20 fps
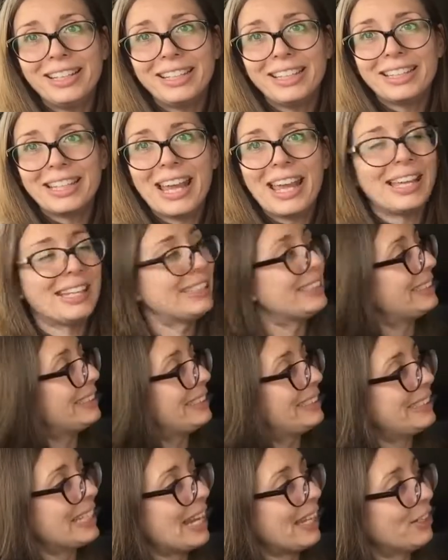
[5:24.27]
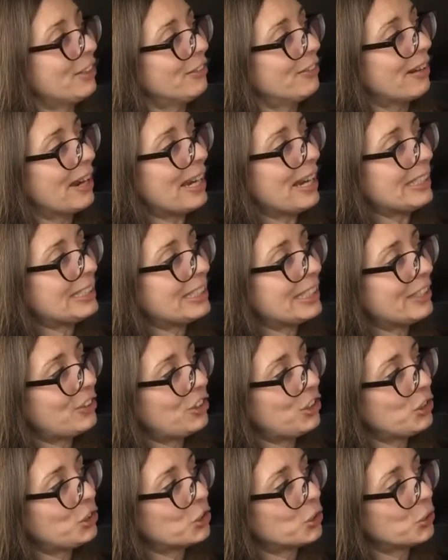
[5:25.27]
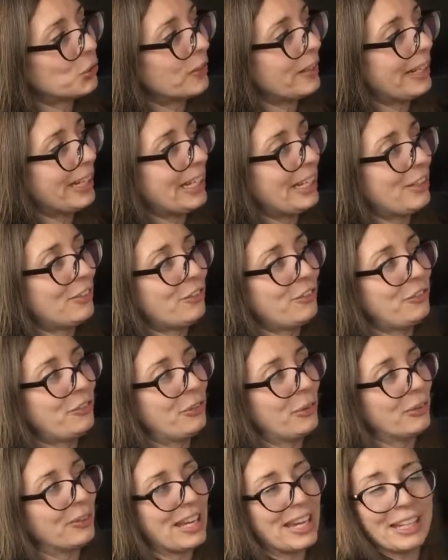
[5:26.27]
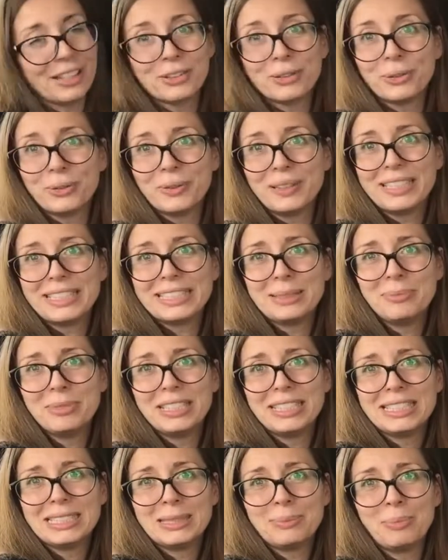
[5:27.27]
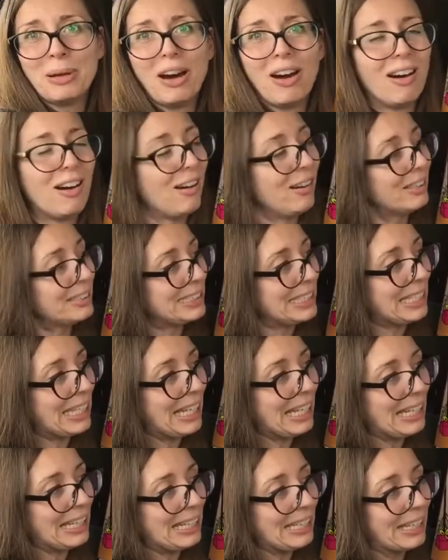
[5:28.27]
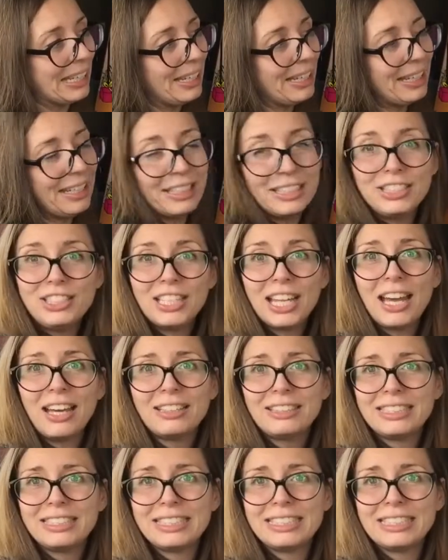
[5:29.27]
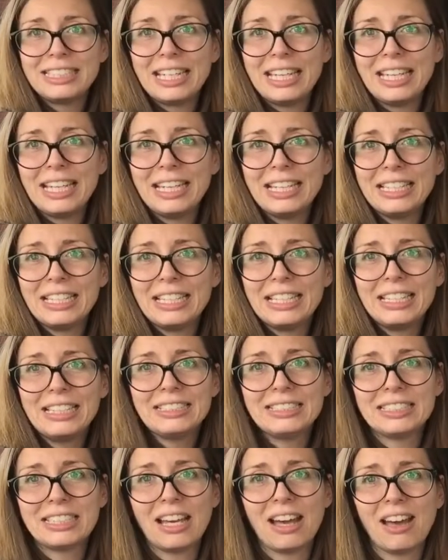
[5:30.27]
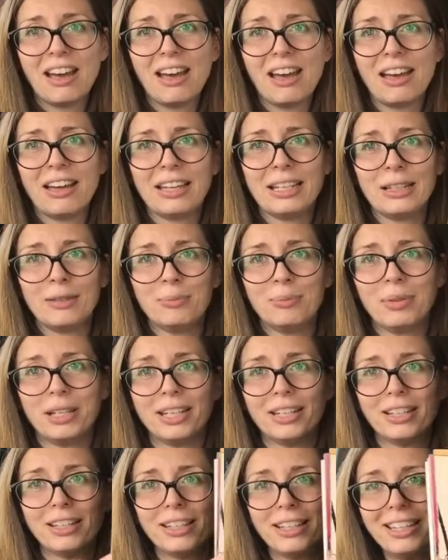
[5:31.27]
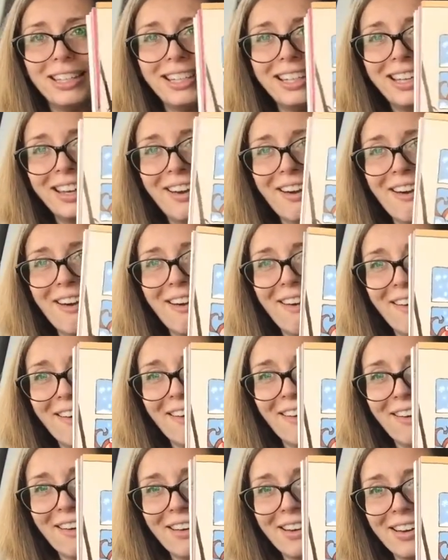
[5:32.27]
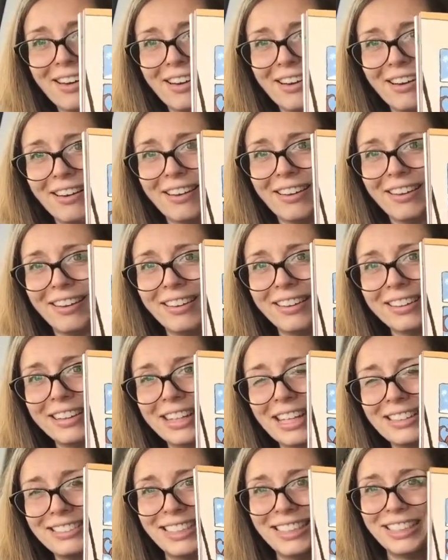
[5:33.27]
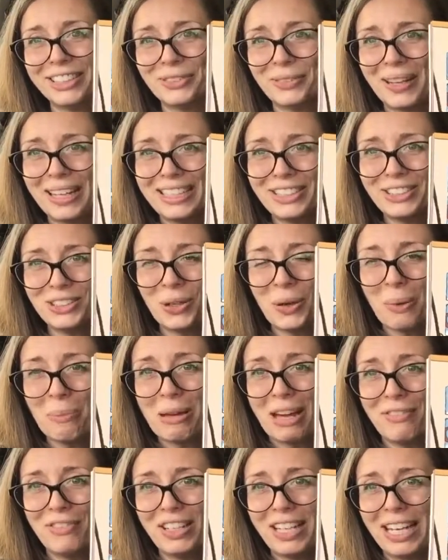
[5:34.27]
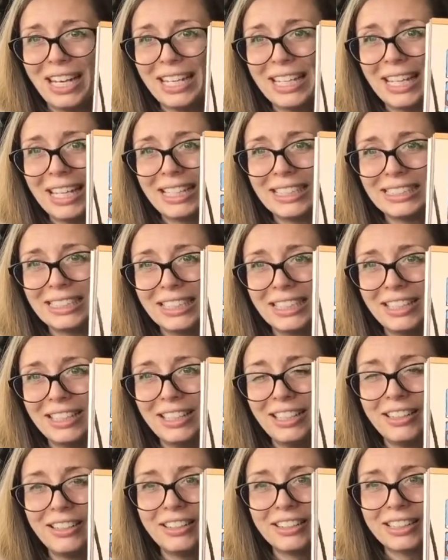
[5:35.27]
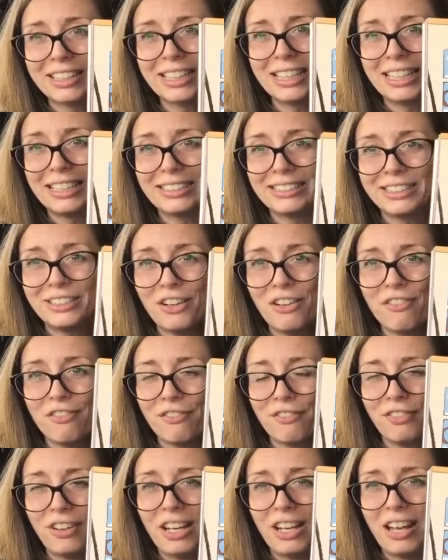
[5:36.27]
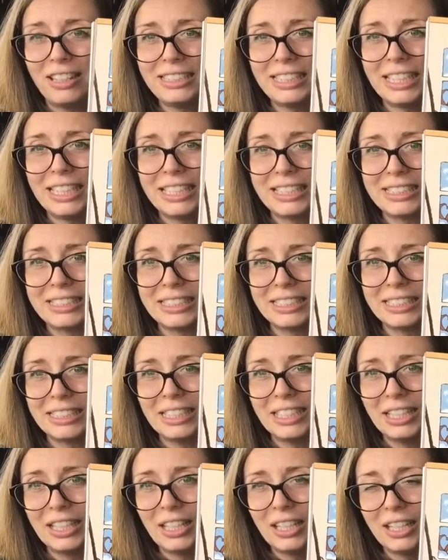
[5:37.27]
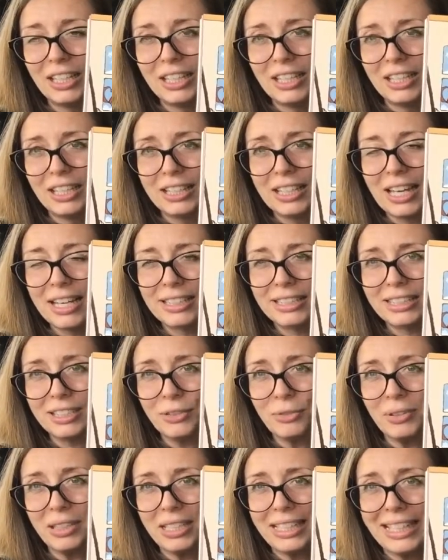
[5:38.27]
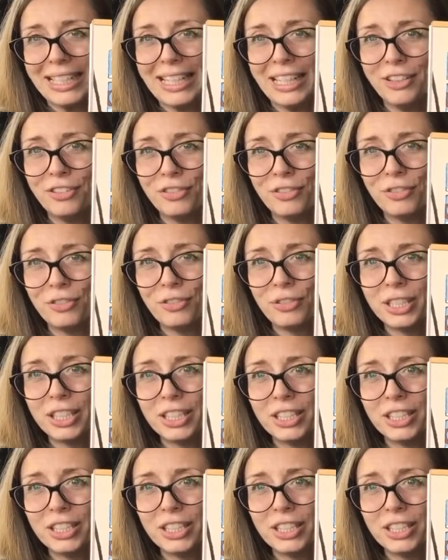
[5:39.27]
They decorated the tree for their Christmas party, just in time. Aww, they've done a great job, haven't they, kids? And look, it's not flooded. That's a relief.